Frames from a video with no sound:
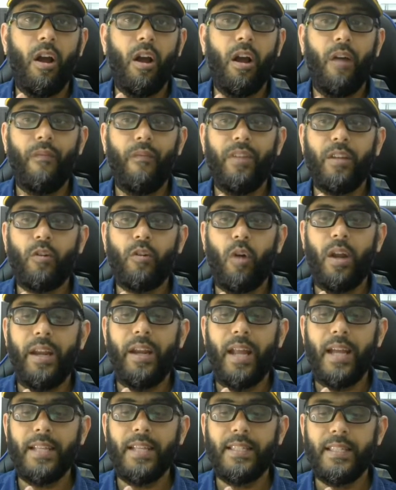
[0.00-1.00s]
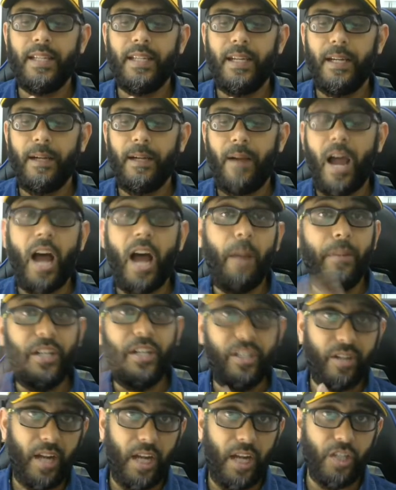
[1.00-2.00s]
we call it as
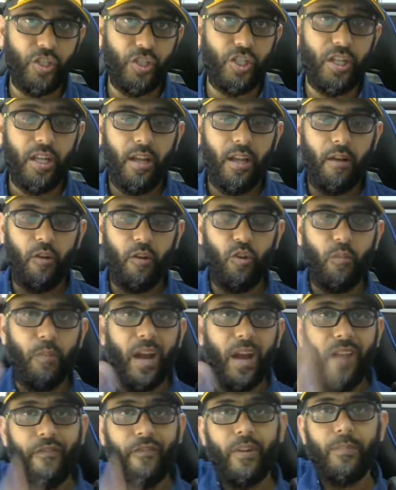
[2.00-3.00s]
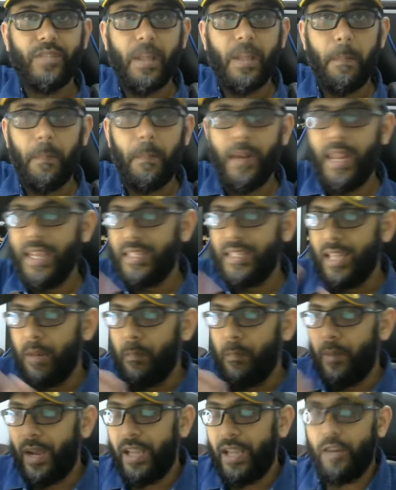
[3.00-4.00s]
arbitrage. You buy from some place
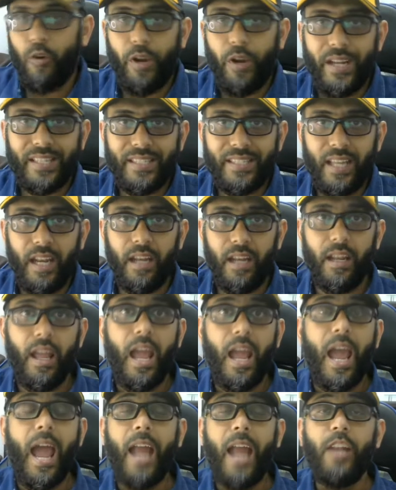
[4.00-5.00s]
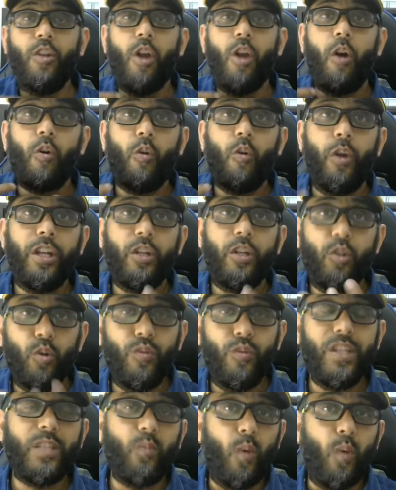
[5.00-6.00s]
and going to sell it, and you are going to do
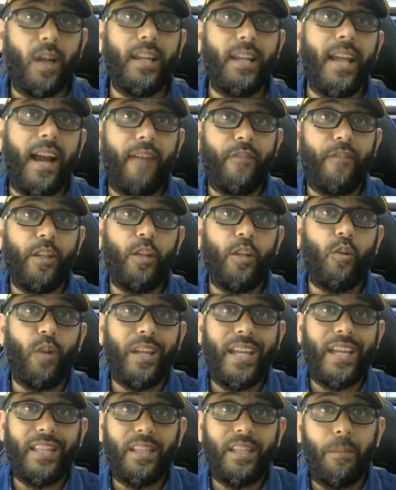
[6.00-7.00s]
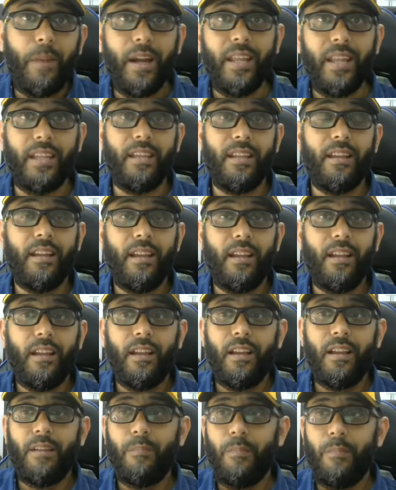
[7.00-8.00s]
this only after you're going to get the money.
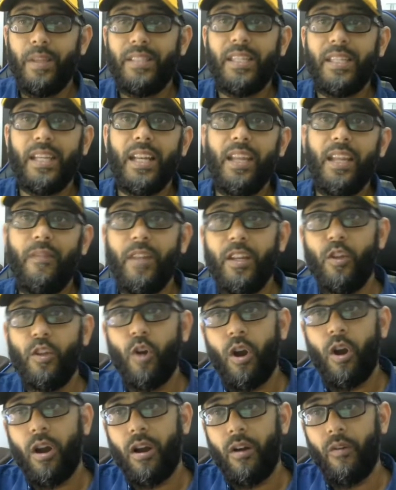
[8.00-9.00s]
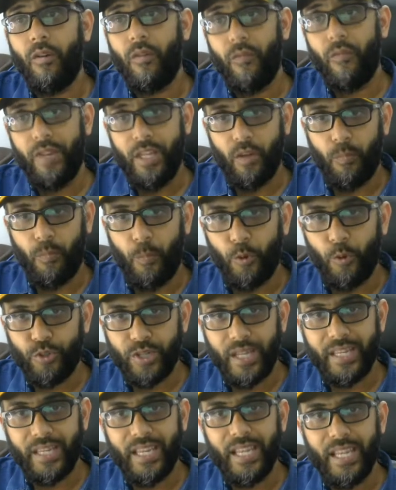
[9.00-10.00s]
Basically, when you
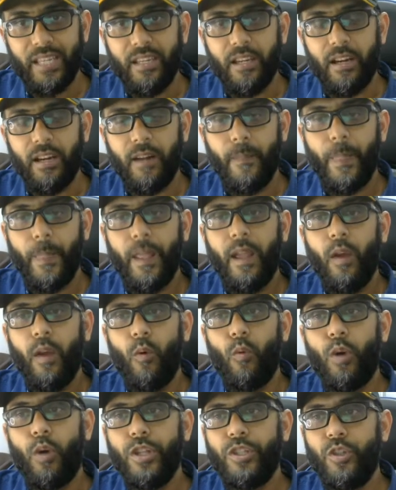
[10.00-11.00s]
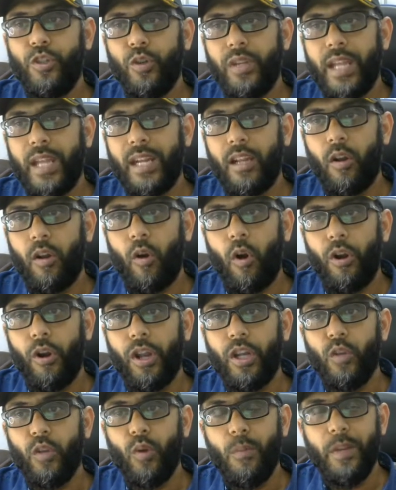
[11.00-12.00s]
posted a gig here, once you get an
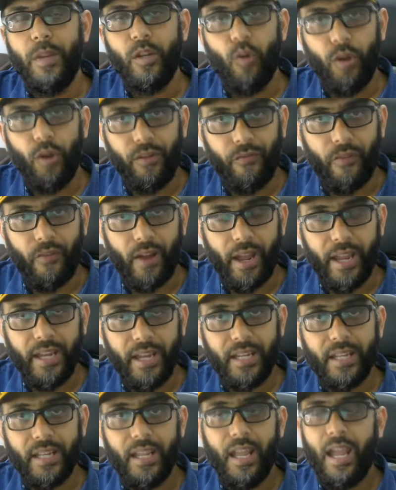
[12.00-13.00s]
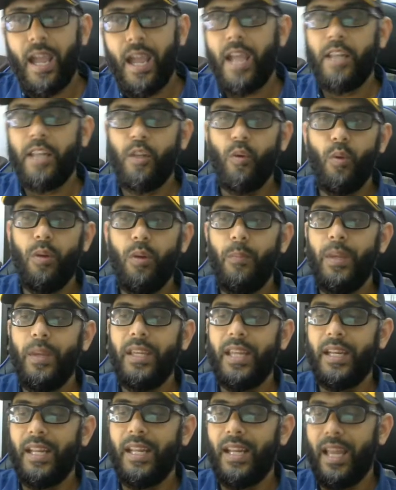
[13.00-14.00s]
order, you will be notified and you will be
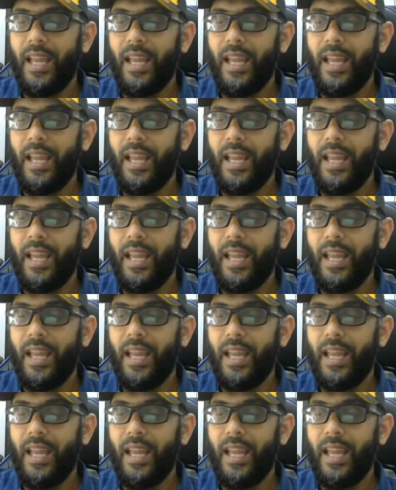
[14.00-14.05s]
getting